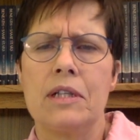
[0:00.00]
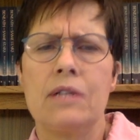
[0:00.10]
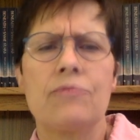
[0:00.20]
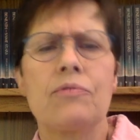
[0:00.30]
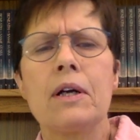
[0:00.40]

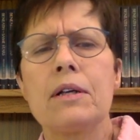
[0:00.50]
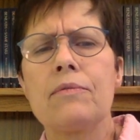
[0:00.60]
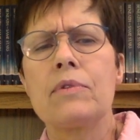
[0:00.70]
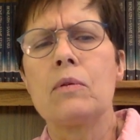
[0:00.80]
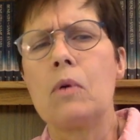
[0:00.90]
in front
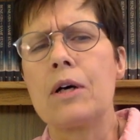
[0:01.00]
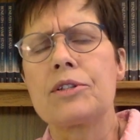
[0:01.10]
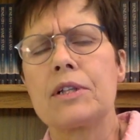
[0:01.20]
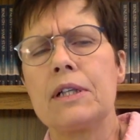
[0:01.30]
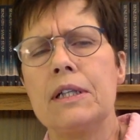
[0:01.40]
of the
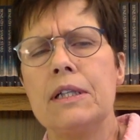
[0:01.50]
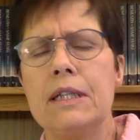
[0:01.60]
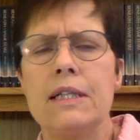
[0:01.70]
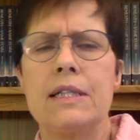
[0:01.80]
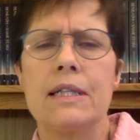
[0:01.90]
Washington,
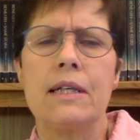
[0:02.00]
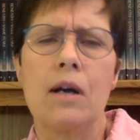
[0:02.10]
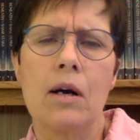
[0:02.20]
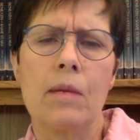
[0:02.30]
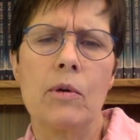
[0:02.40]
D.C.
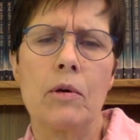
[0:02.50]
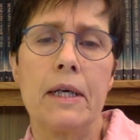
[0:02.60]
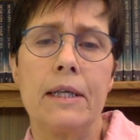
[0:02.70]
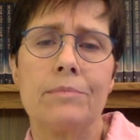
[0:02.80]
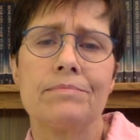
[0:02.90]

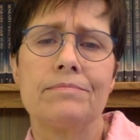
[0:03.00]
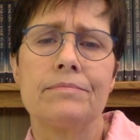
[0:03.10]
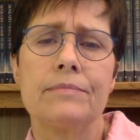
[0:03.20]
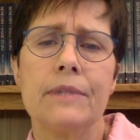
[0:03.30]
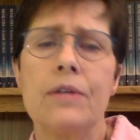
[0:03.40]
Armory
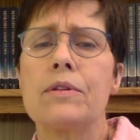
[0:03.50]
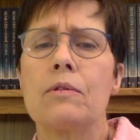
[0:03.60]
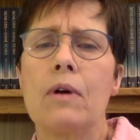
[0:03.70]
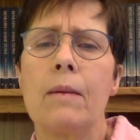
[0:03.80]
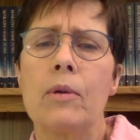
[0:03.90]
near the
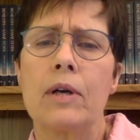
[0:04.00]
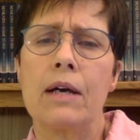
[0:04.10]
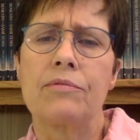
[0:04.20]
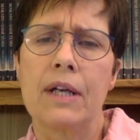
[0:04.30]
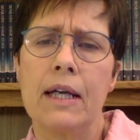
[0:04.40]
Robert
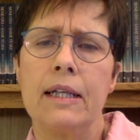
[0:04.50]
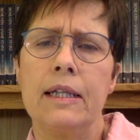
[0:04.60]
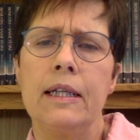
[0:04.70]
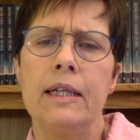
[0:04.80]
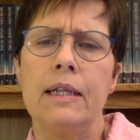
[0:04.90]
F.
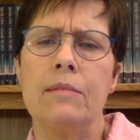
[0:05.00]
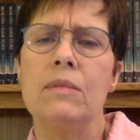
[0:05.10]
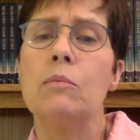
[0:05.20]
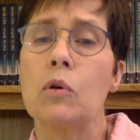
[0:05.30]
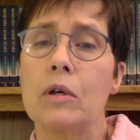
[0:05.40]
Kennedy
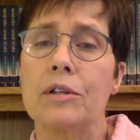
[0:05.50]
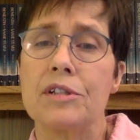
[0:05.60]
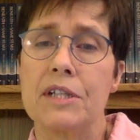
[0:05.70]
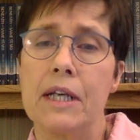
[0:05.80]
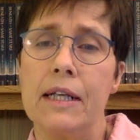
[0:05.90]
Memorial
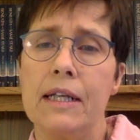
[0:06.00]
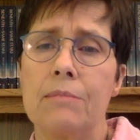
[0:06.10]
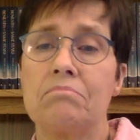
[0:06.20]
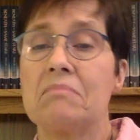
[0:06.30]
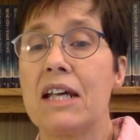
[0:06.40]

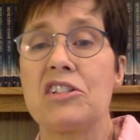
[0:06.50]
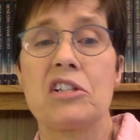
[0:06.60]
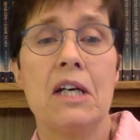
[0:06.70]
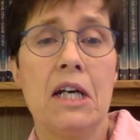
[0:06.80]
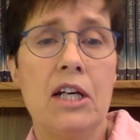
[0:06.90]
Stadium.
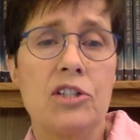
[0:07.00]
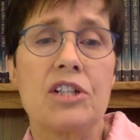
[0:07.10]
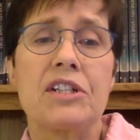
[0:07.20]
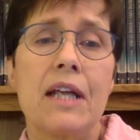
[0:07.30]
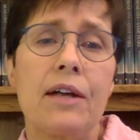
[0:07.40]
That's
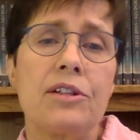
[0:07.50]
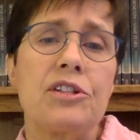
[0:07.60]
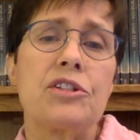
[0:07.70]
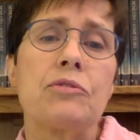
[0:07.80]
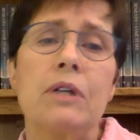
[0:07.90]
just down the
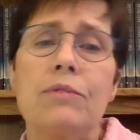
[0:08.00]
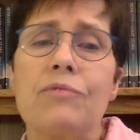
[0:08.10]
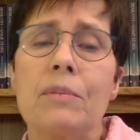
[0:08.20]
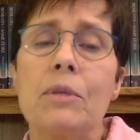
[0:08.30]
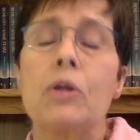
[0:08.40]
street
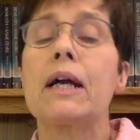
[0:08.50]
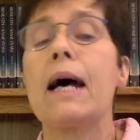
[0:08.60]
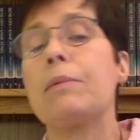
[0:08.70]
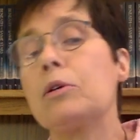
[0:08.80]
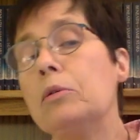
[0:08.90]
from your
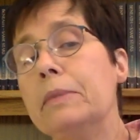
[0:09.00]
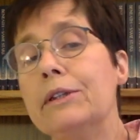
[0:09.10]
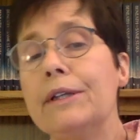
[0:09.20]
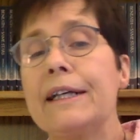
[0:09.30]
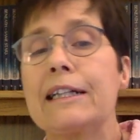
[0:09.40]
Capitol
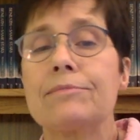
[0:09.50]
building.